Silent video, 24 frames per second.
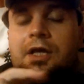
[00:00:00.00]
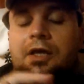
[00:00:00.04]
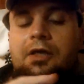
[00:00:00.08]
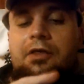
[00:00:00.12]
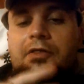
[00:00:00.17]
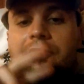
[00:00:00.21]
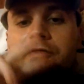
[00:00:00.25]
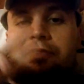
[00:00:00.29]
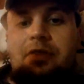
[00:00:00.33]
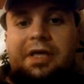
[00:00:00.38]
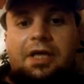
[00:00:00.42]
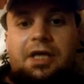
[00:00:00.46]

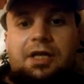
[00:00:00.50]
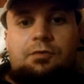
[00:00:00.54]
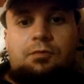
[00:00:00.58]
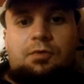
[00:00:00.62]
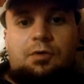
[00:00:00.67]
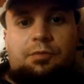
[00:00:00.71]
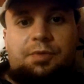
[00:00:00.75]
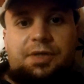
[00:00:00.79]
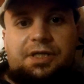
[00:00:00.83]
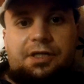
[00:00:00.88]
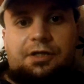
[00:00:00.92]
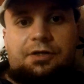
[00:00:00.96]
Then
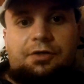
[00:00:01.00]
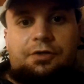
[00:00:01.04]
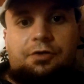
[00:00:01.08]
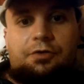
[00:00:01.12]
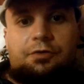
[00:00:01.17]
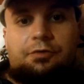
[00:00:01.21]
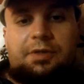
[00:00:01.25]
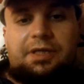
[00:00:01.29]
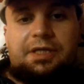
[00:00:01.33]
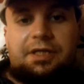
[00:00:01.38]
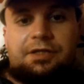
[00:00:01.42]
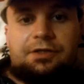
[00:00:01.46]
what we can
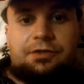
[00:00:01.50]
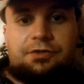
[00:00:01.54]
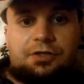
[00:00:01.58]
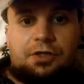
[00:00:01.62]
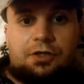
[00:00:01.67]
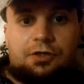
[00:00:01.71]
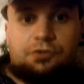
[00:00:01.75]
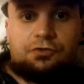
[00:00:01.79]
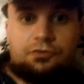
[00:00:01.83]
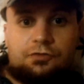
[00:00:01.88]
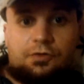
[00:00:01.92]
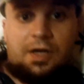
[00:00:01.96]
do is
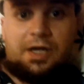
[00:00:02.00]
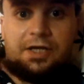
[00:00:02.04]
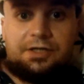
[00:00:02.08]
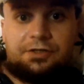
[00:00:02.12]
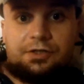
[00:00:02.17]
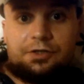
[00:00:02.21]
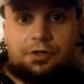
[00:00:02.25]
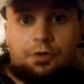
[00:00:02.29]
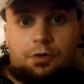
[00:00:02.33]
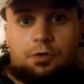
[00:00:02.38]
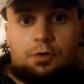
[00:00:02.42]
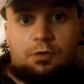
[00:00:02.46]
try
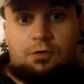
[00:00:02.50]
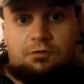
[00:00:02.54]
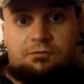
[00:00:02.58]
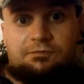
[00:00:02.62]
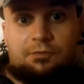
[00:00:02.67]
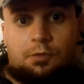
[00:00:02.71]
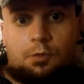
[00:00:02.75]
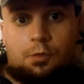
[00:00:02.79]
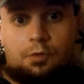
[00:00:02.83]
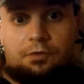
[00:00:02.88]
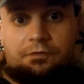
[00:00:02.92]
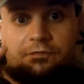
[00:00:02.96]
to go
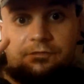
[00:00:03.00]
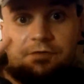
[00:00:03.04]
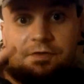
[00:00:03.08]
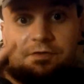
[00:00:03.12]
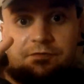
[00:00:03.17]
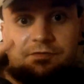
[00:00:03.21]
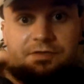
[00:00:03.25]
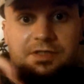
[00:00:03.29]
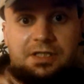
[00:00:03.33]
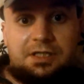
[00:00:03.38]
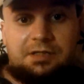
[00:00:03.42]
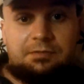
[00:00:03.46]
for
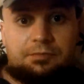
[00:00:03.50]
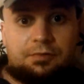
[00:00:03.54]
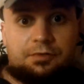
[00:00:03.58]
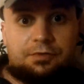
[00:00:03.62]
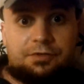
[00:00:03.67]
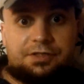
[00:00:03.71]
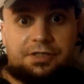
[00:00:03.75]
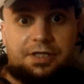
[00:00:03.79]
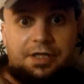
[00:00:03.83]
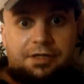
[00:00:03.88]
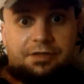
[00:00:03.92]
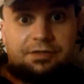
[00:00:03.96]

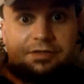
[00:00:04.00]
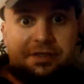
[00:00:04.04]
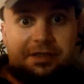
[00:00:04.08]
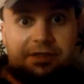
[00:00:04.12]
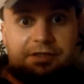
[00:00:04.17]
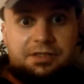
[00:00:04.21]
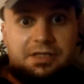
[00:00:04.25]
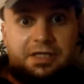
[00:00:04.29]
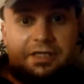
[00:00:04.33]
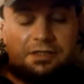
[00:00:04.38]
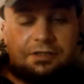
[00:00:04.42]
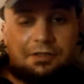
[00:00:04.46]
15%
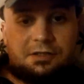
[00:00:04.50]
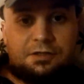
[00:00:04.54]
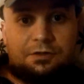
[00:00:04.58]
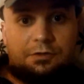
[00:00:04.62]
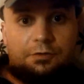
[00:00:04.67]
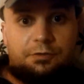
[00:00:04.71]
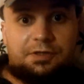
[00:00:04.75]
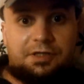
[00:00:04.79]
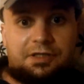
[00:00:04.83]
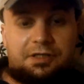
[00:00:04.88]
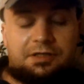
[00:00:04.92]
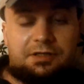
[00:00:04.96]
and get
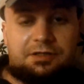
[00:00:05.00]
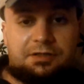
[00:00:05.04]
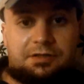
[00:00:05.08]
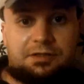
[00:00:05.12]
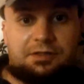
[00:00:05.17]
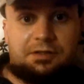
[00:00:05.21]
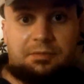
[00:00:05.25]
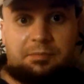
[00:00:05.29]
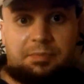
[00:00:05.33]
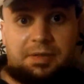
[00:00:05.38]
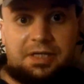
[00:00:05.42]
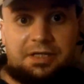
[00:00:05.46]
included into
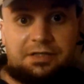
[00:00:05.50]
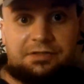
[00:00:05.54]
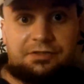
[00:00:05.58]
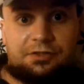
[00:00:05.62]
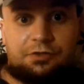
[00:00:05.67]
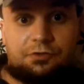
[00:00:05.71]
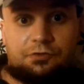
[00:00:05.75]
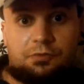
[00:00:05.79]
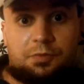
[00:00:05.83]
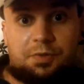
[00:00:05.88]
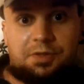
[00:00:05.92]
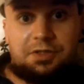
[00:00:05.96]
the debates
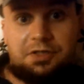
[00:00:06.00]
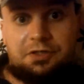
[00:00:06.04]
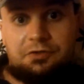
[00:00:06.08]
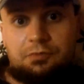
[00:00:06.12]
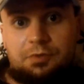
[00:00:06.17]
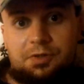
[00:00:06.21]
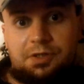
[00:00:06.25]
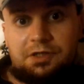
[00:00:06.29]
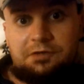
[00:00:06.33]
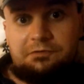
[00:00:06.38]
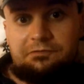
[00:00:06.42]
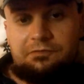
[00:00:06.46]
in
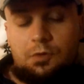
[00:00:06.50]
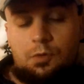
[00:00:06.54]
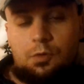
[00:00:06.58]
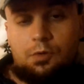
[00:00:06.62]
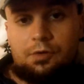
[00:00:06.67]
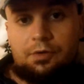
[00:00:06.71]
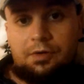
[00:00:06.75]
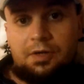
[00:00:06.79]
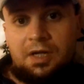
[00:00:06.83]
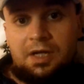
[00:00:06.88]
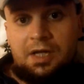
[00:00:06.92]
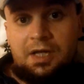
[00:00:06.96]

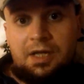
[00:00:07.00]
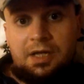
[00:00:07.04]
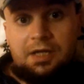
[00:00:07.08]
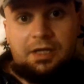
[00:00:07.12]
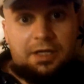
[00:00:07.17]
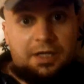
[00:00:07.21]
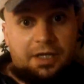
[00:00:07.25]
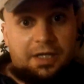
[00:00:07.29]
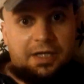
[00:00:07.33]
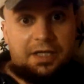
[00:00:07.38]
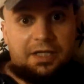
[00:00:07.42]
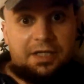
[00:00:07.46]
2024,
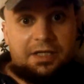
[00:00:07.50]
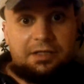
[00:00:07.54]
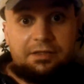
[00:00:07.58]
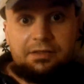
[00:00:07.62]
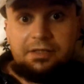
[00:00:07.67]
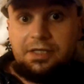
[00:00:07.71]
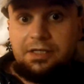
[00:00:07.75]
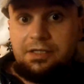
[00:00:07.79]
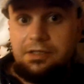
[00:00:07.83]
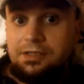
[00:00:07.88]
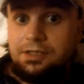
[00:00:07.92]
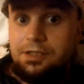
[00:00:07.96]
and
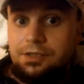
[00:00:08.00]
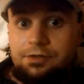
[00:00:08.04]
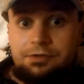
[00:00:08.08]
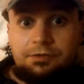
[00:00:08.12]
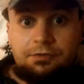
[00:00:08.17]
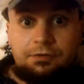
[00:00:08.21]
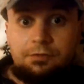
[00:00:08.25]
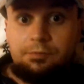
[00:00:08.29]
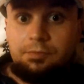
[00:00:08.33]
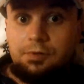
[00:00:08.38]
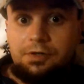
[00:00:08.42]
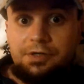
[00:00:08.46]
then the
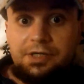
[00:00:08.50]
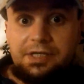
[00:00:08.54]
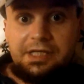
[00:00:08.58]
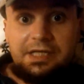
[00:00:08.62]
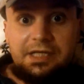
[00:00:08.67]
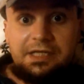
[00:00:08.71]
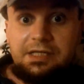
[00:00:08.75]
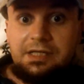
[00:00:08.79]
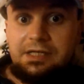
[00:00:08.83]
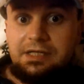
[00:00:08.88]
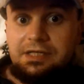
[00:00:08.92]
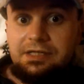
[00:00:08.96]
third party
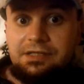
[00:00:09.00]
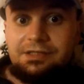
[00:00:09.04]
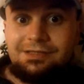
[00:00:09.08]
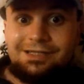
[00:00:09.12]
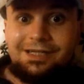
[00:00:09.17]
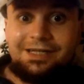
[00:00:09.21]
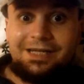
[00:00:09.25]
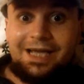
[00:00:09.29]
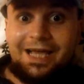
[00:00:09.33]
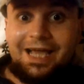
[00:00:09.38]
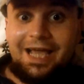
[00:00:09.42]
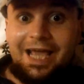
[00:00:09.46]
candidate is
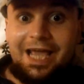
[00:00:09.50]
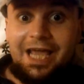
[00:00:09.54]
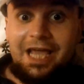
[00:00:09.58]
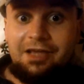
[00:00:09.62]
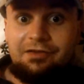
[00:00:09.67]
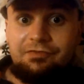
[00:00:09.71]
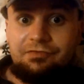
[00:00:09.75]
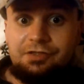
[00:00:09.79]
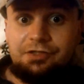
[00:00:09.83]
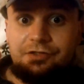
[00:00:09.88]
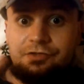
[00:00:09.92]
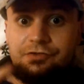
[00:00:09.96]
going to
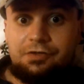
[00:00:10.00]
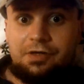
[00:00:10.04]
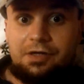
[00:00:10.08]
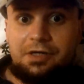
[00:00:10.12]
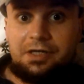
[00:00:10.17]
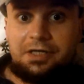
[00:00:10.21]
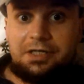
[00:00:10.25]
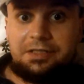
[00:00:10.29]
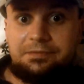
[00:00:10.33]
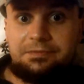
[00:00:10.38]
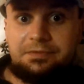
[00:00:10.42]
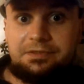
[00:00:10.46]
have to
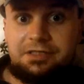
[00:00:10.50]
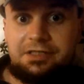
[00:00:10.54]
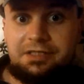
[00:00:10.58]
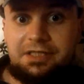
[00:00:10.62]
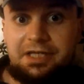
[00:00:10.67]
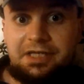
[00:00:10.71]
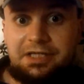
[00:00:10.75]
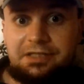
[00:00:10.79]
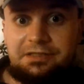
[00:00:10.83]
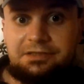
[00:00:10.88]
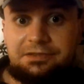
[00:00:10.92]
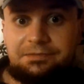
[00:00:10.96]
try to
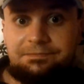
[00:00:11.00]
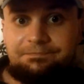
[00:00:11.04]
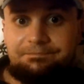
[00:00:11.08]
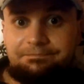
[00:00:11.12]
get